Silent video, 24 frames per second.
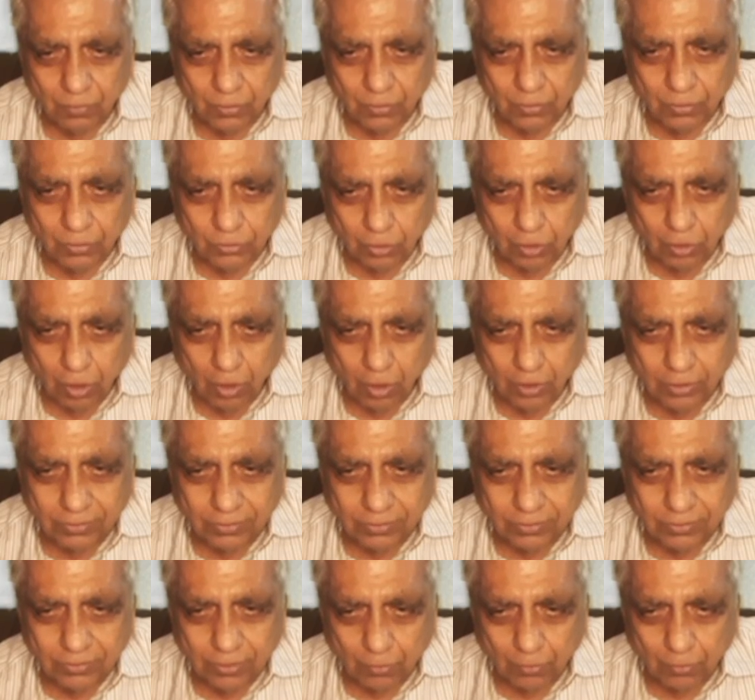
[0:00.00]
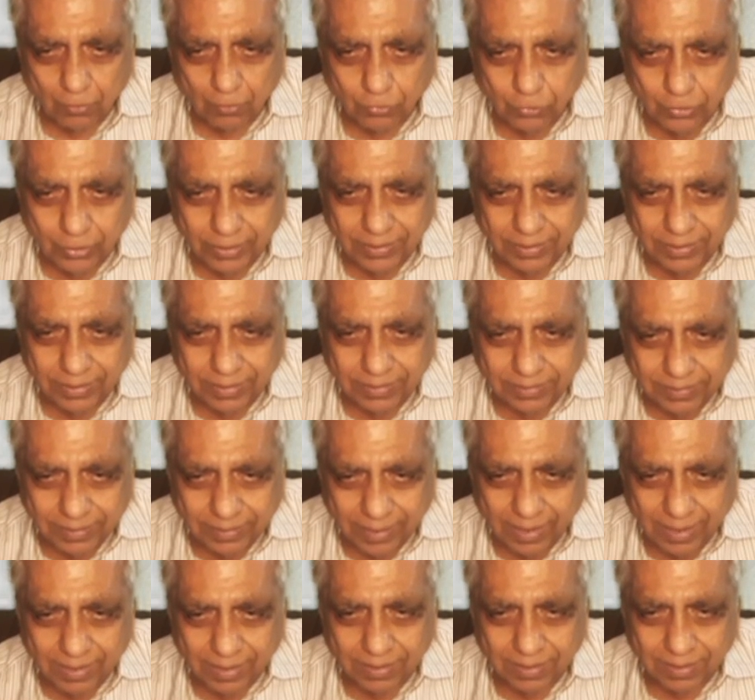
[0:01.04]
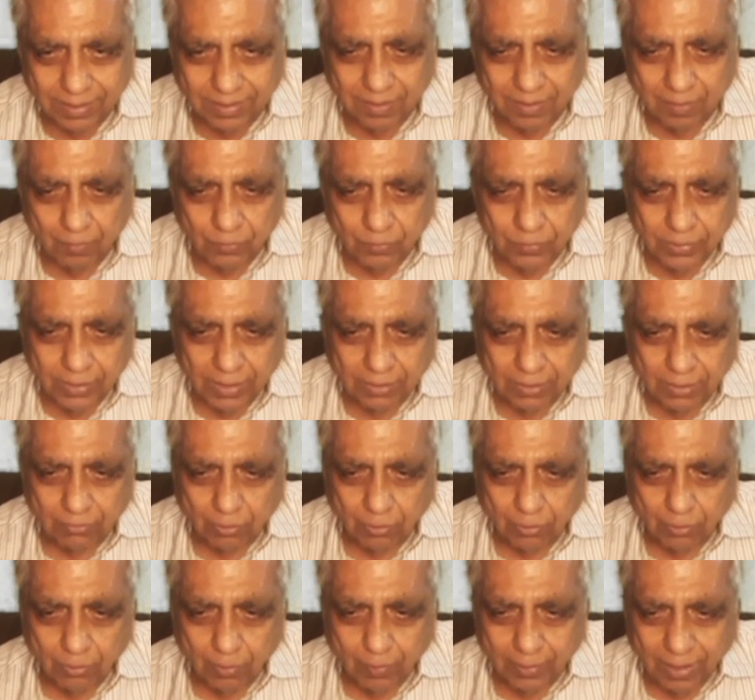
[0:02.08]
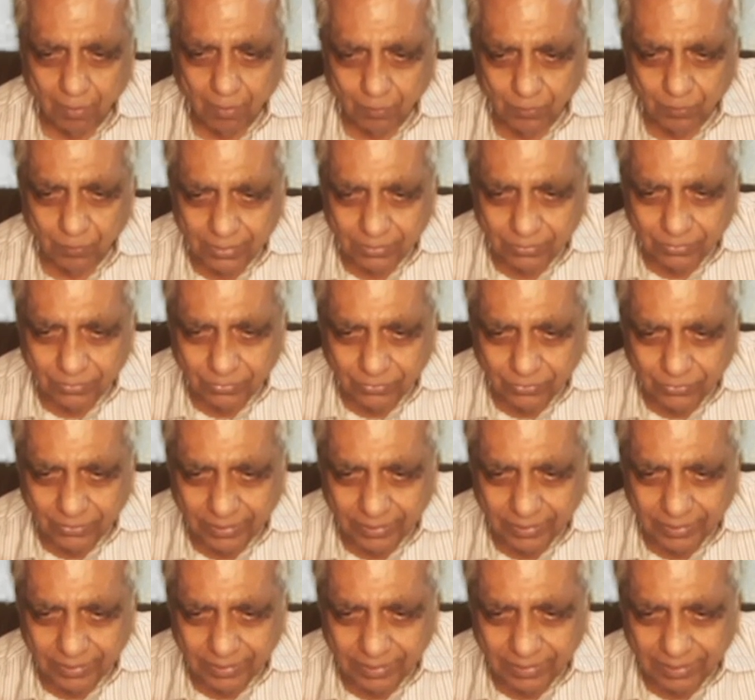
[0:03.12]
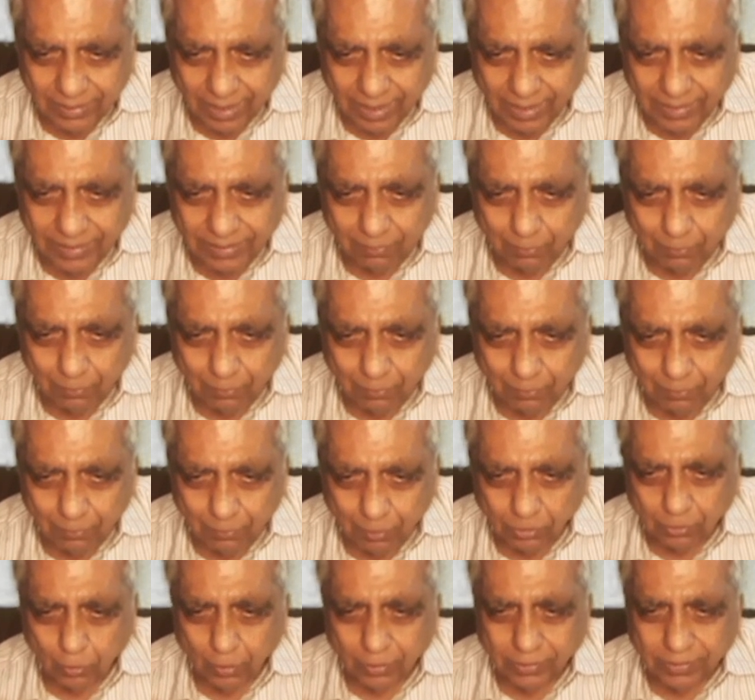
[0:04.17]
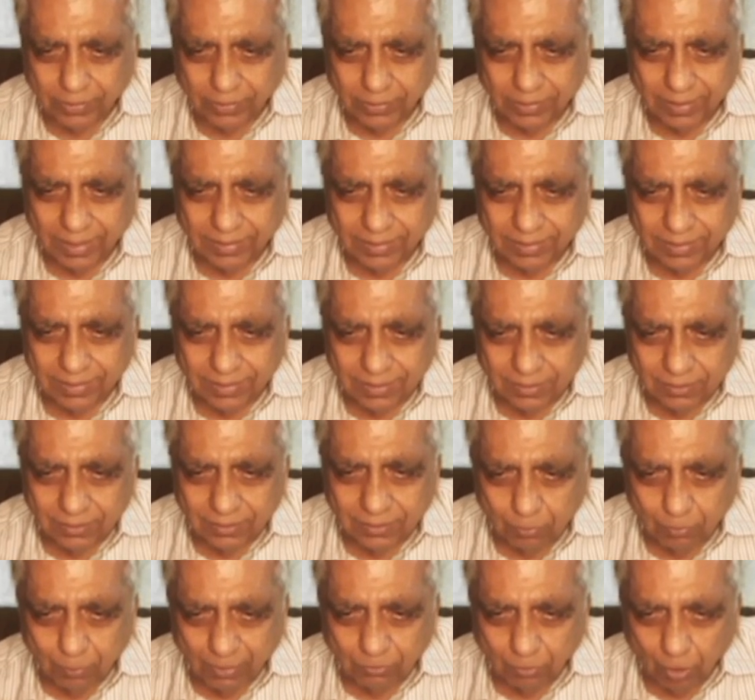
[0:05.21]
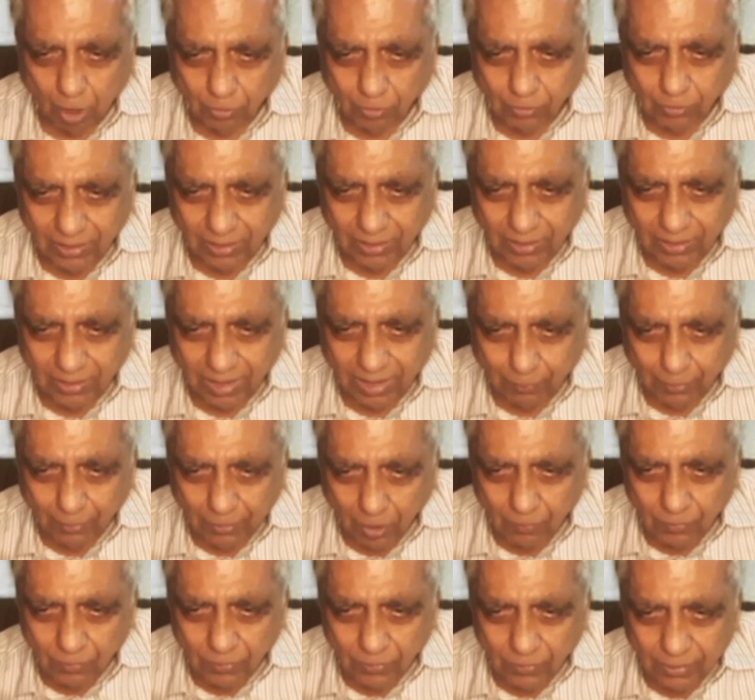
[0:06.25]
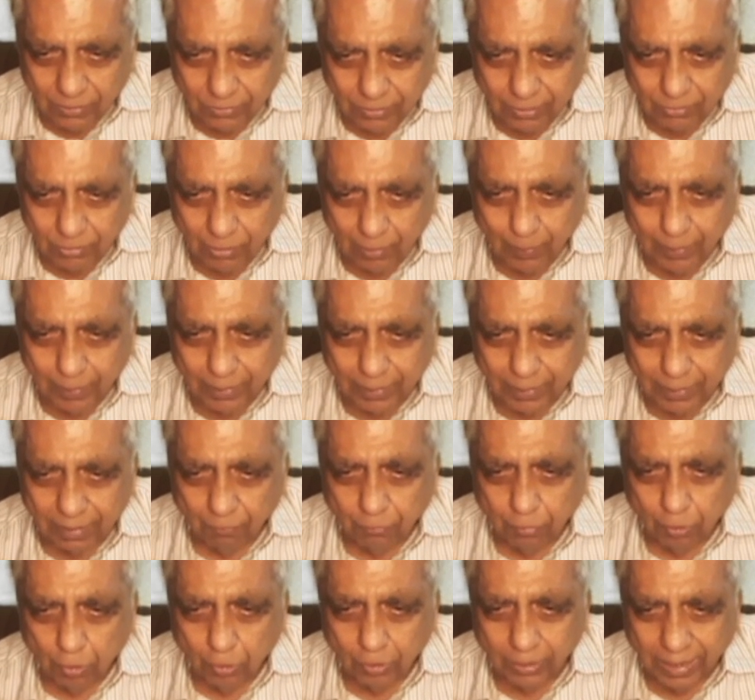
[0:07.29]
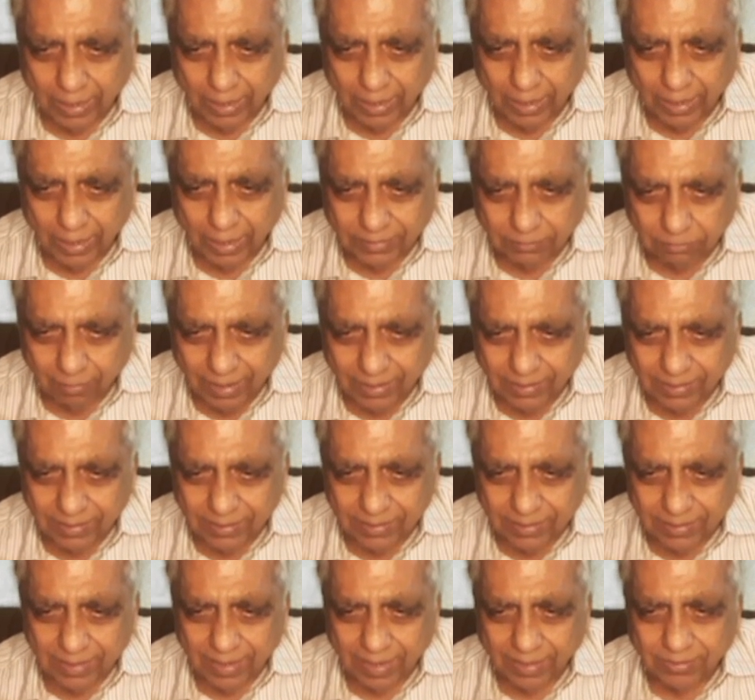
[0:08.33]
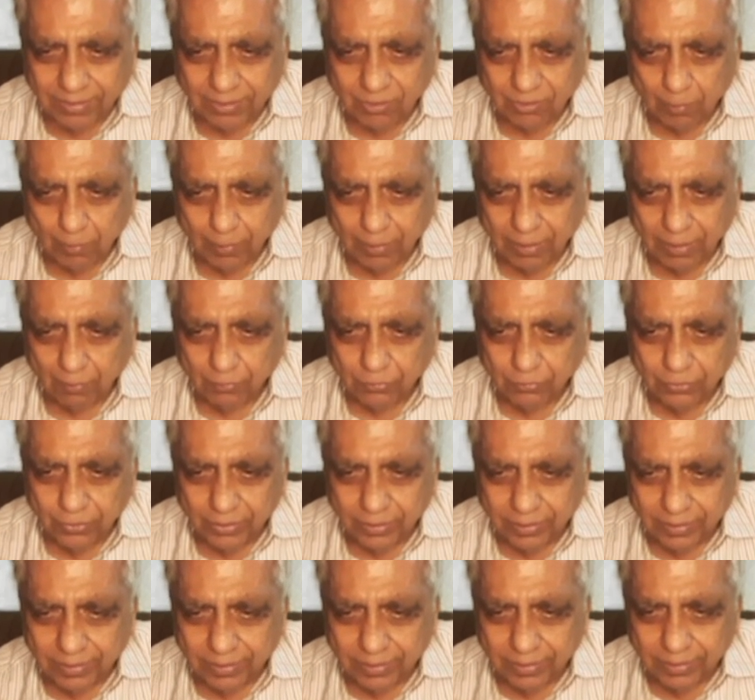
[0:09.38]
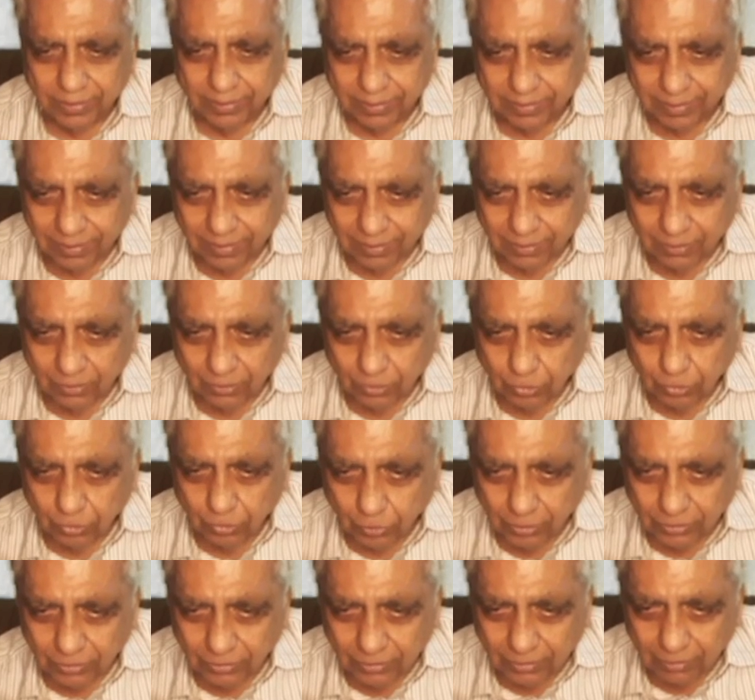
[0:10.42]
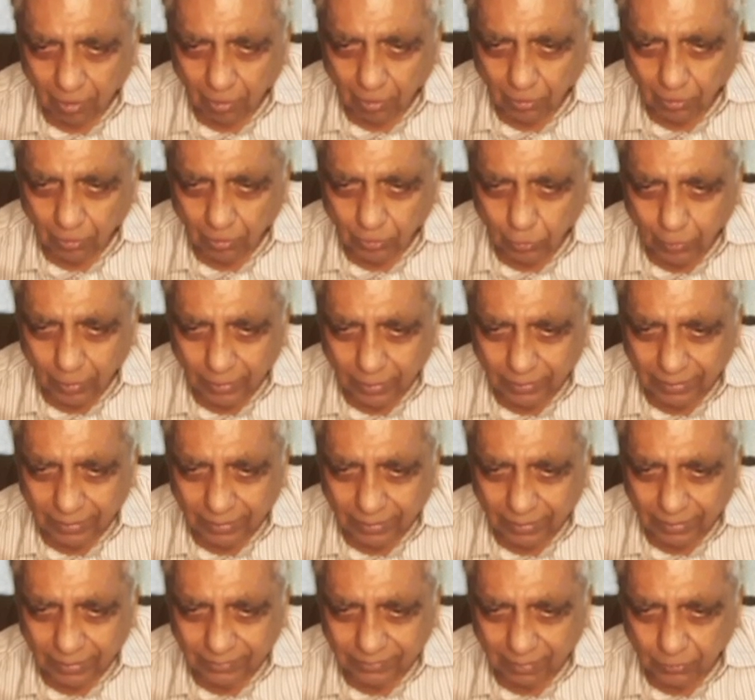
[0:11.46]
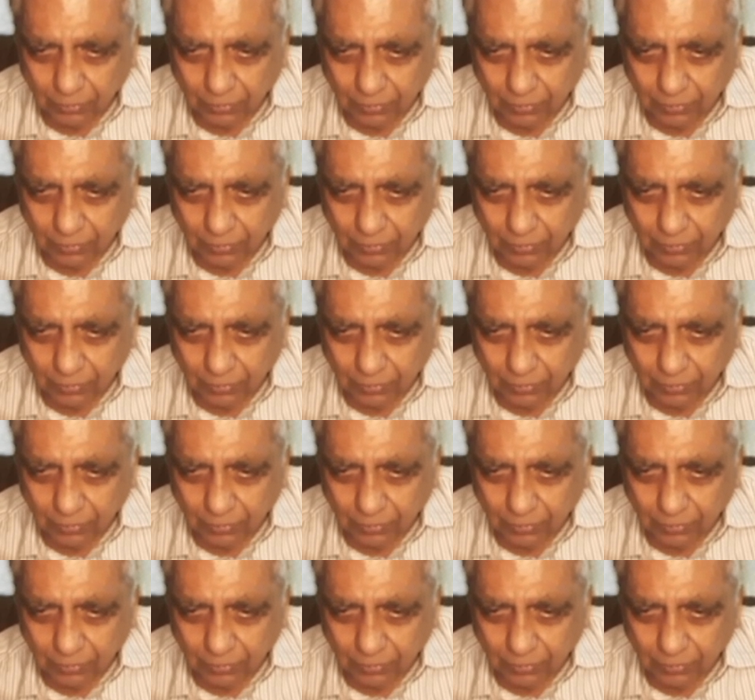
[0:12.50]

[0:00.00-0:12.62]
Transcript: now instead of 3d10, it will become 3d9 because there are 29. But what will happen now? This will become 4s1 and this will become 3d10. So this is also an exception.